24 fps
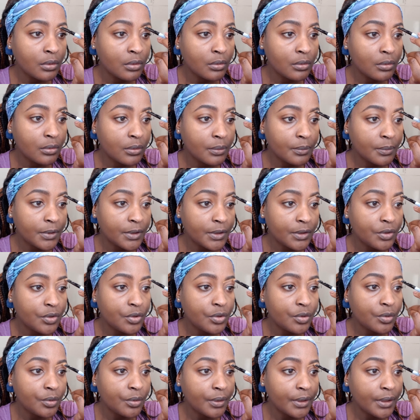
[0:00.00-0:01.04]
So I'm just
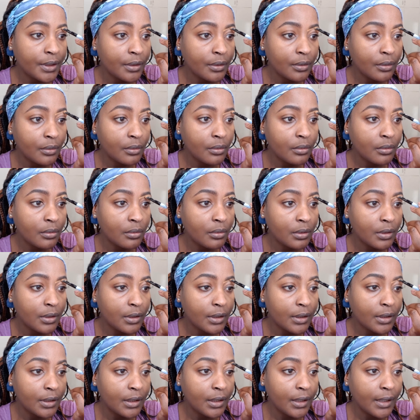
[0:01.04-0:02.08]
drawing
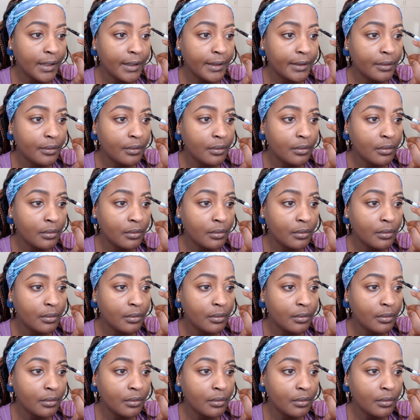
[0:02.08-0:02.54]
a line